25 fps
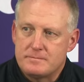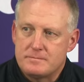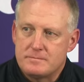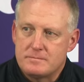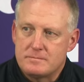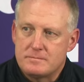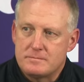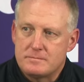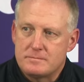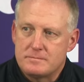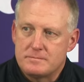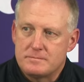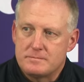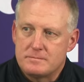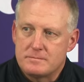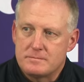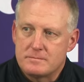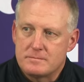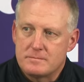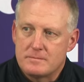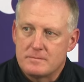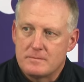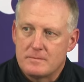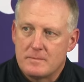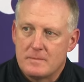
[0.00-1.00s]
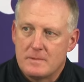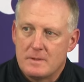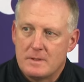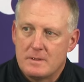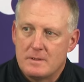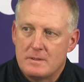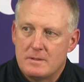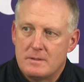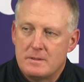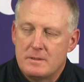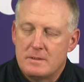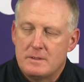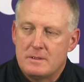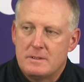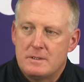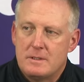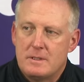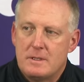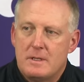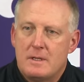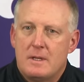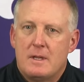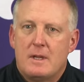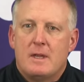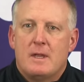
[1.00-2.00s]
like the substituting and you know
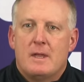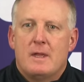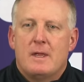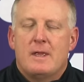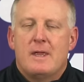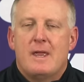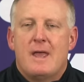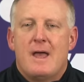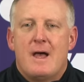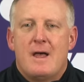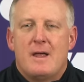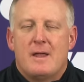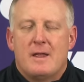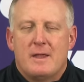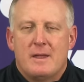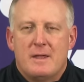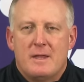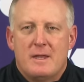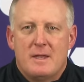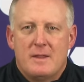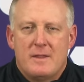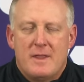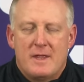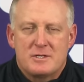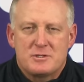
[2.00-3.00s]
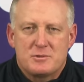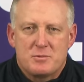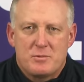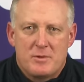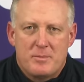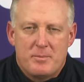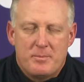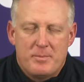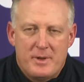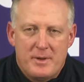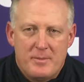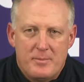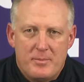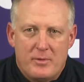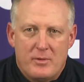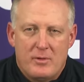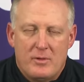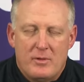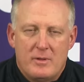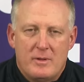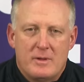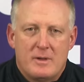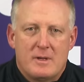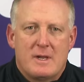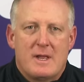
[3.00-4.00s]
just things yeah, like that's where
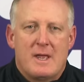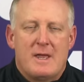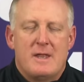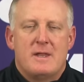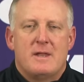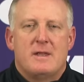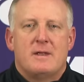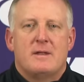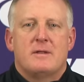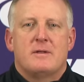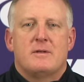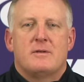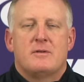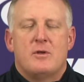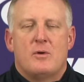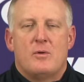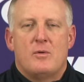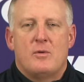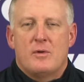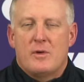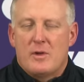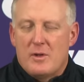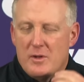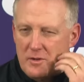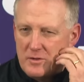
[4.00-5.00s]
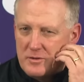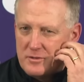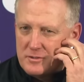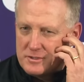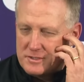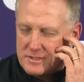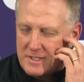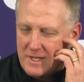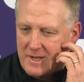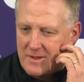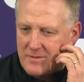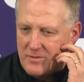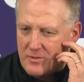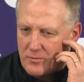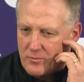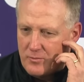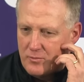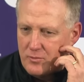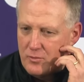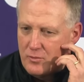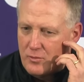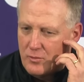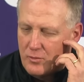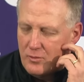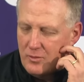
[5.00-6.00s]
people kind of don't understand the
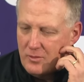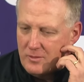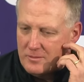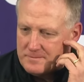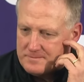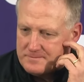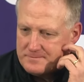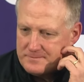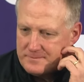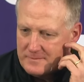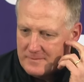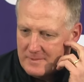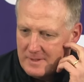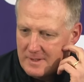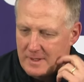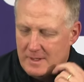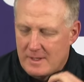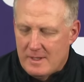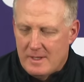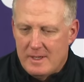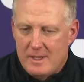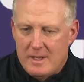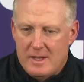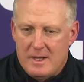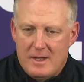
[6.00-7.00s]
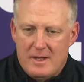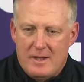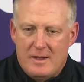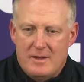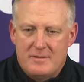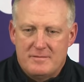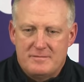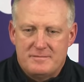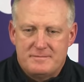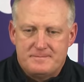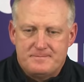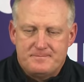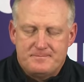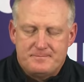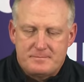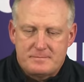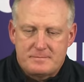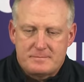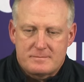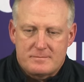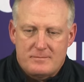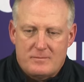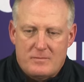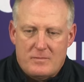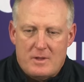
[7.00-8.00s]
rule of
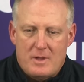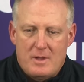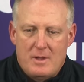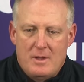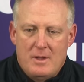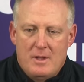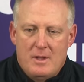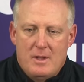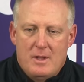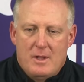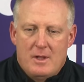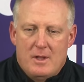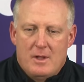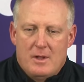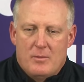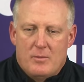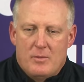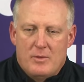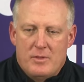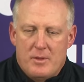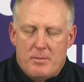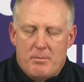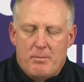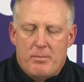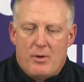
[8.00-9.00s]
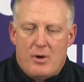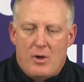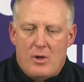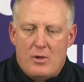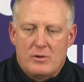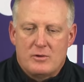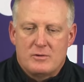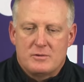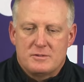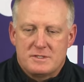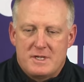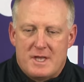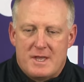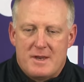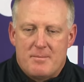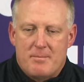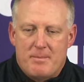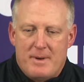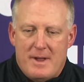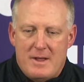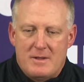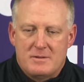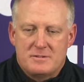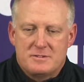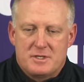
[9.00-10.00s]
when the ball goes out of
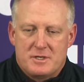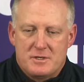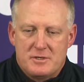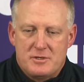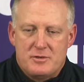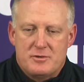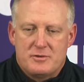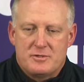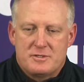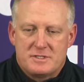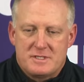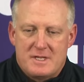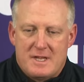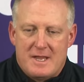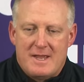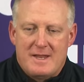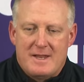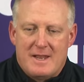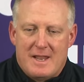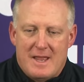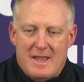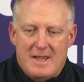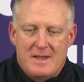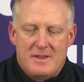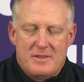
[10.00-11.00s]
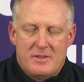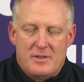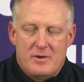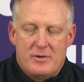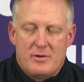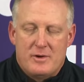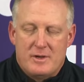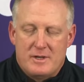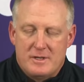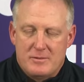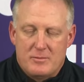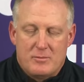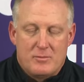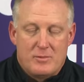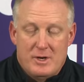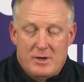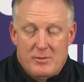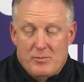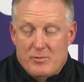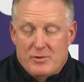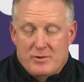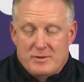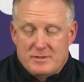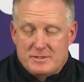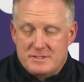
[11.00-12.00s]
bounds on your sideline, there it, we
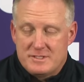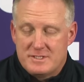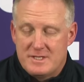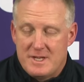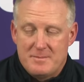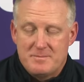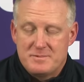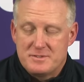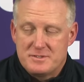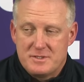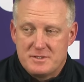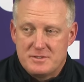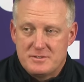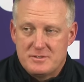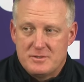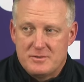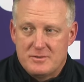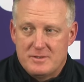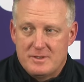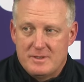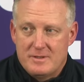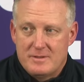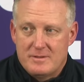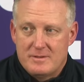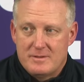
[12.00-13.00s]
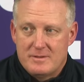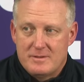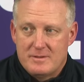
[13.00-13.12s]
weren't substituting.